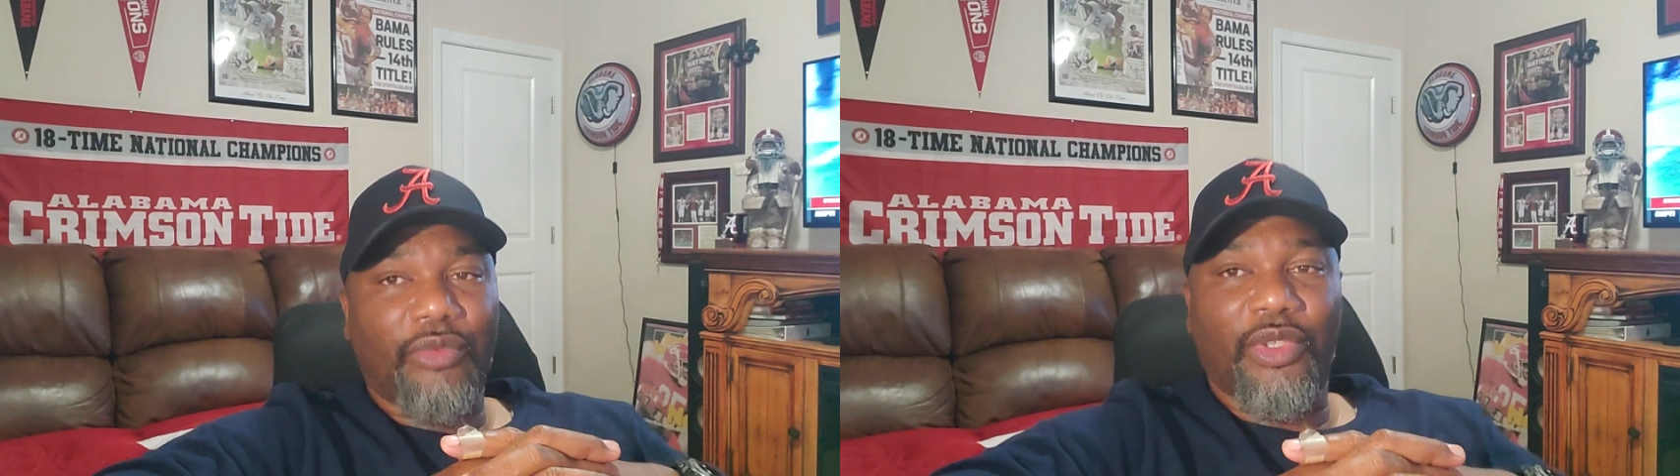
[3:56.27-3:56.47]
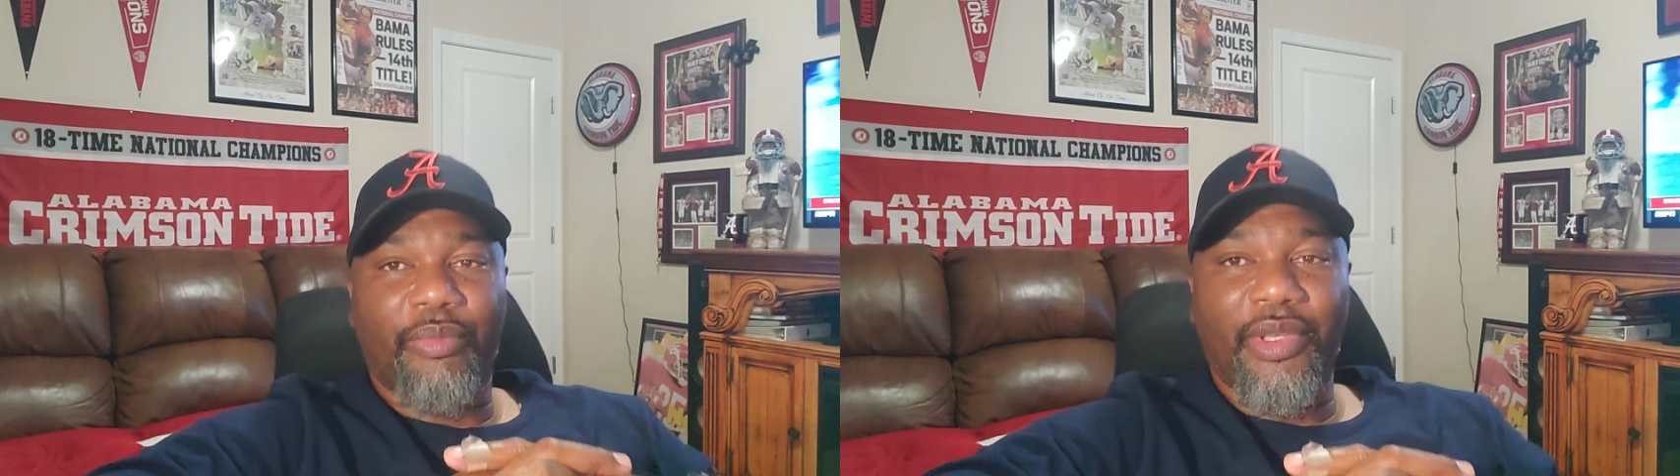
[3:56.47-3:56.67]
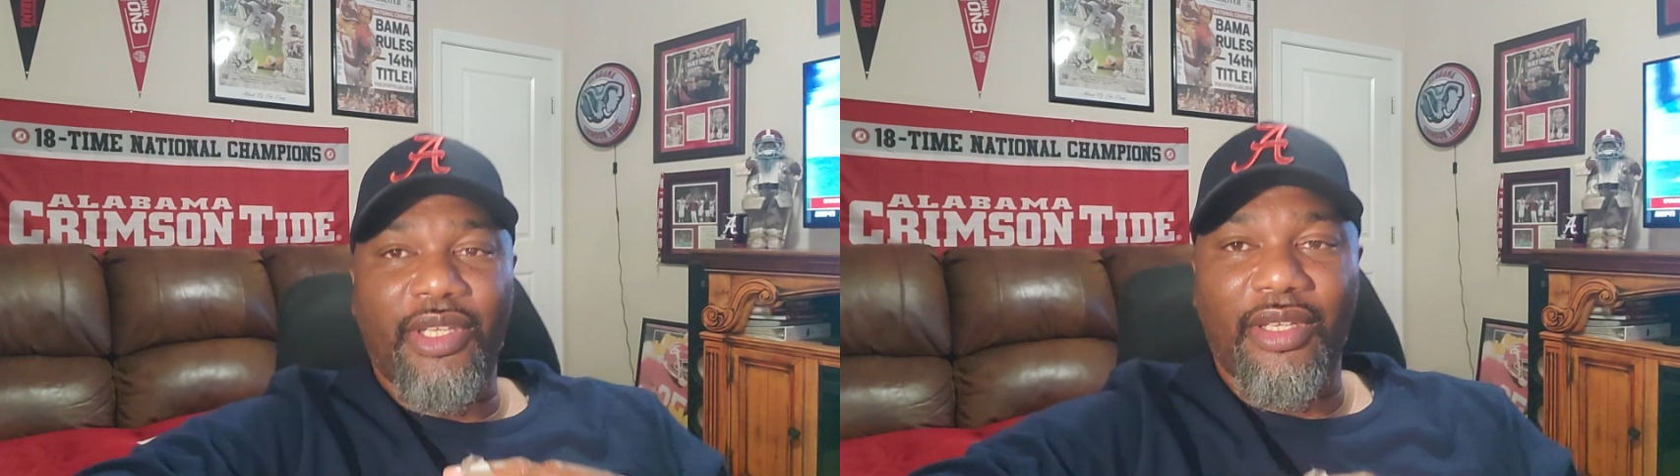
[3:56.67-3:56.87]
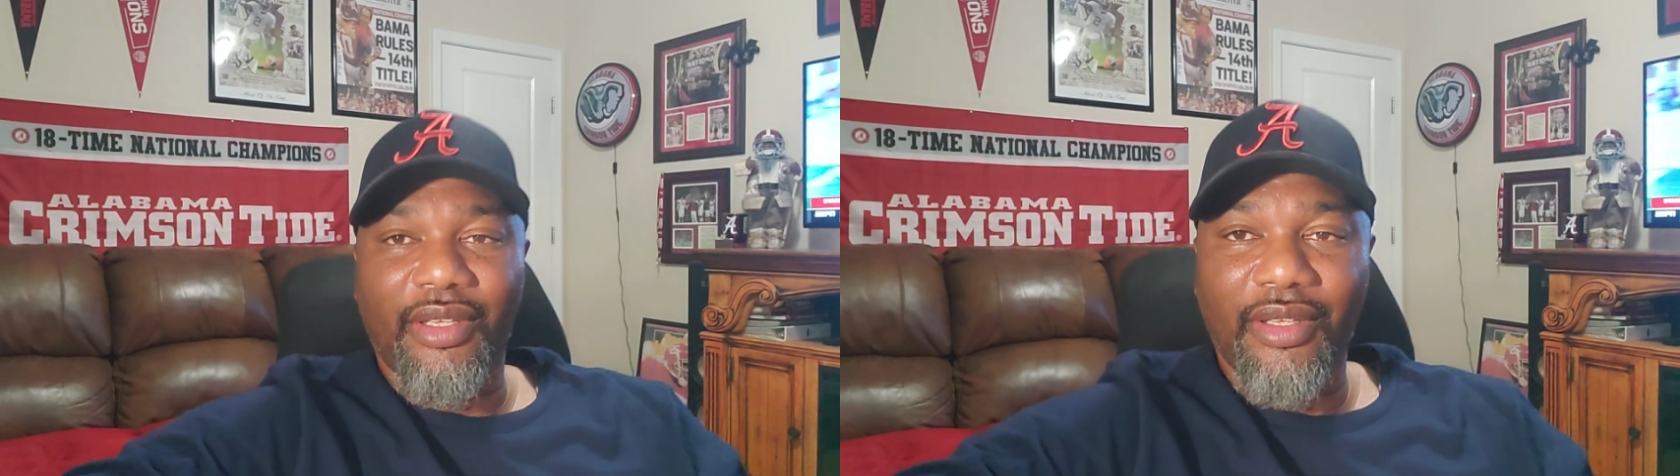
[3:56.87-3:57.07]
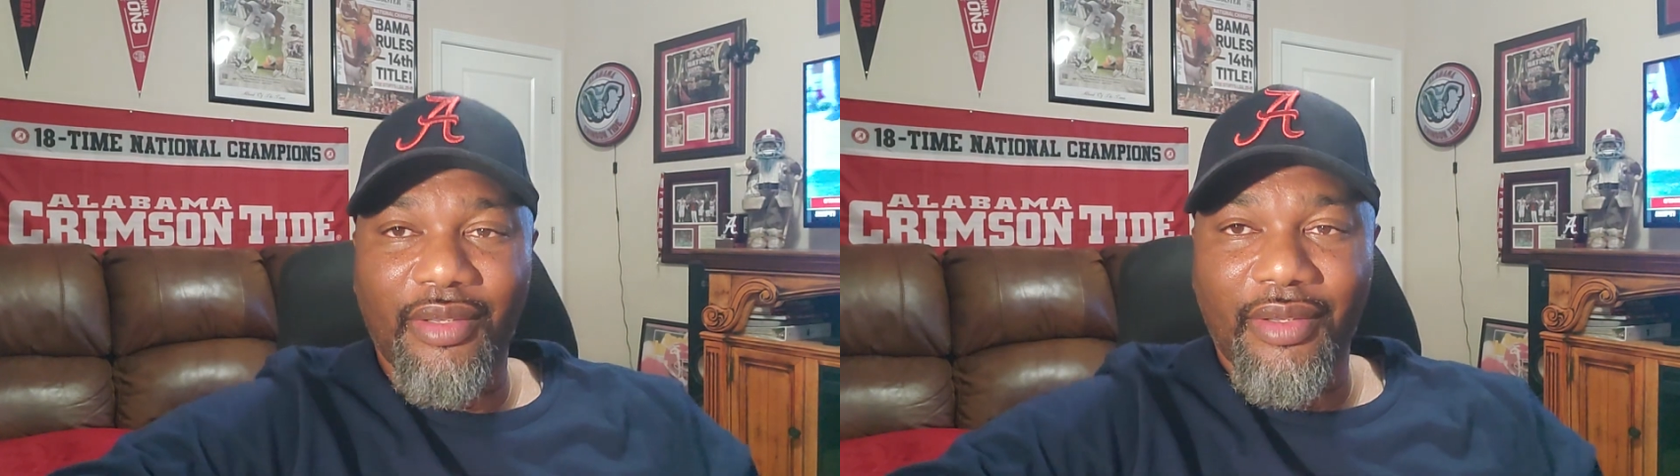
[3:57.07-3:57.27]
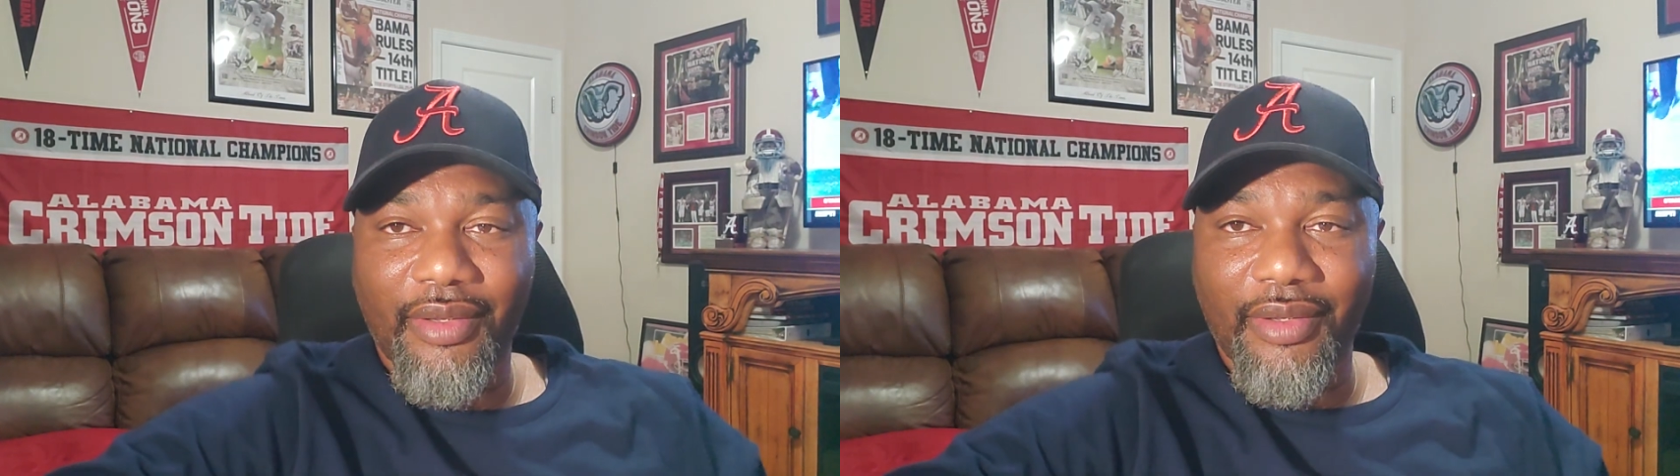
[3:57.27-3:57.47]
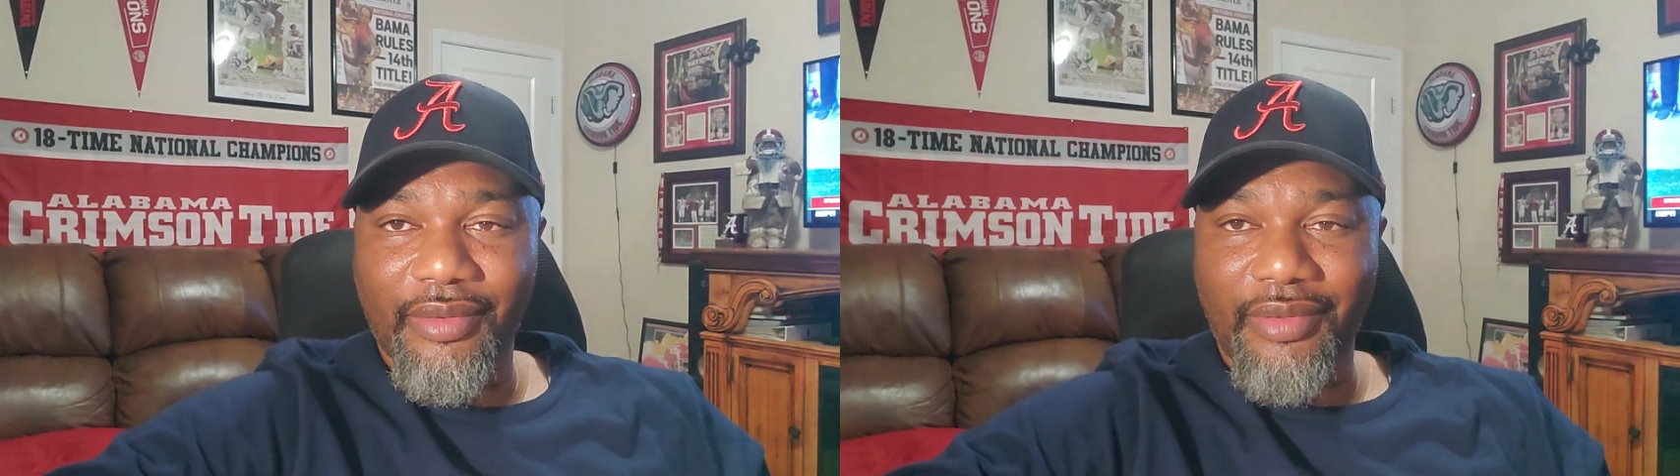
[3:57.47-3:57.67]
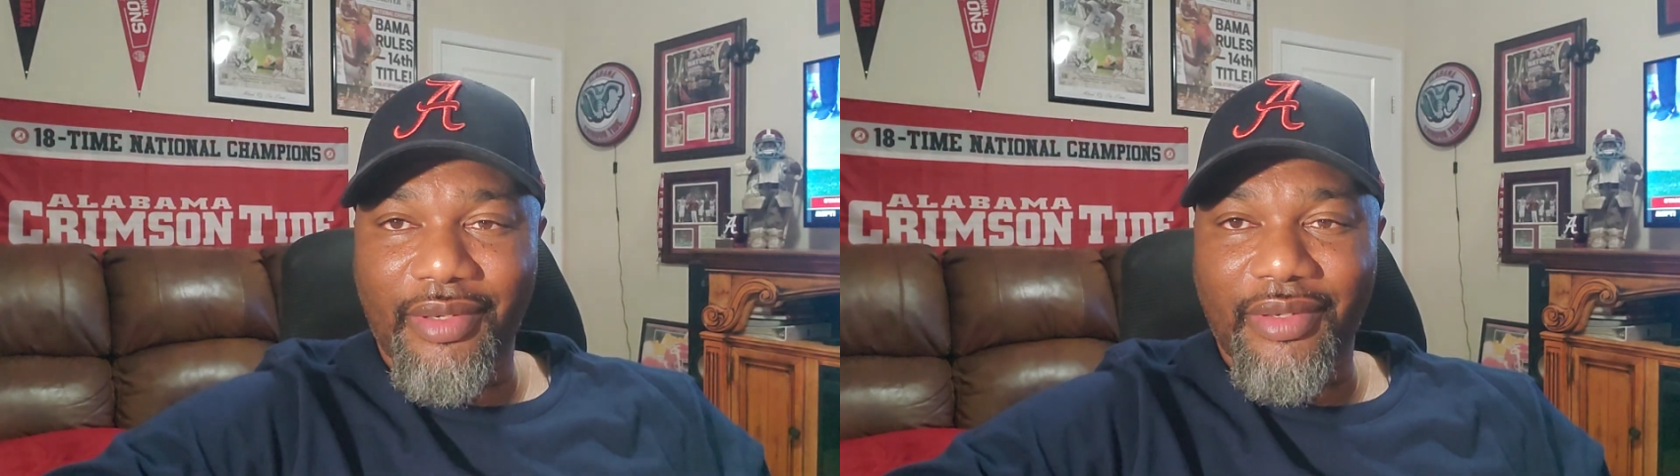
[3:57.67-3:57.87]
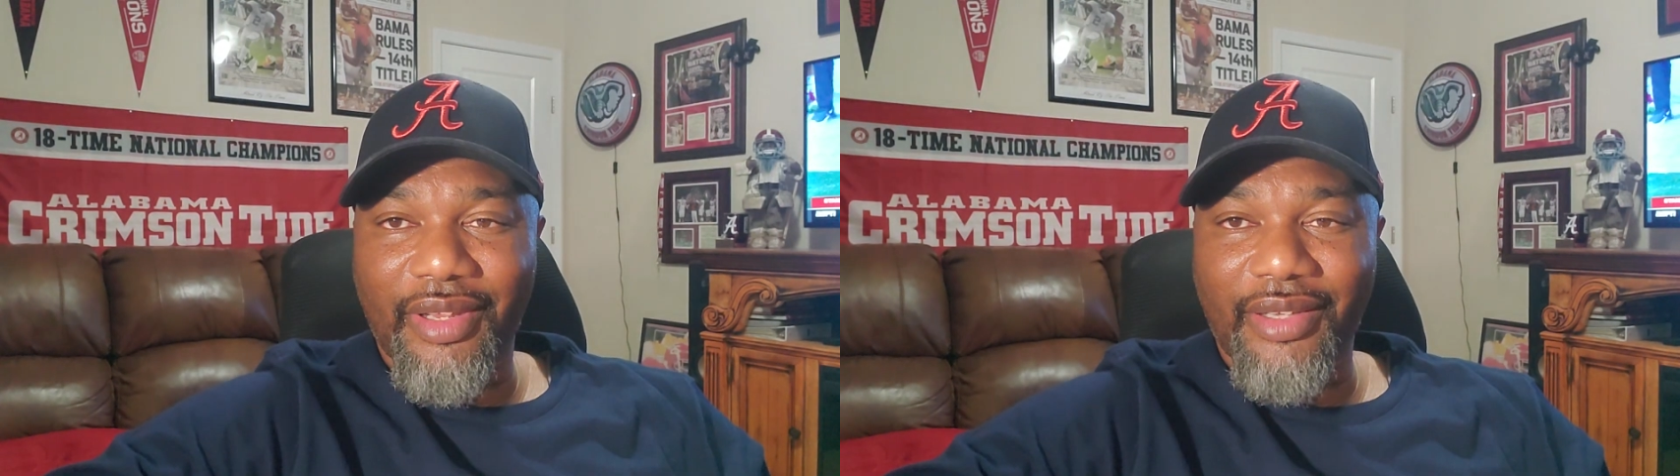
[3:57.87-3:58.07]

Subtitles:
will be just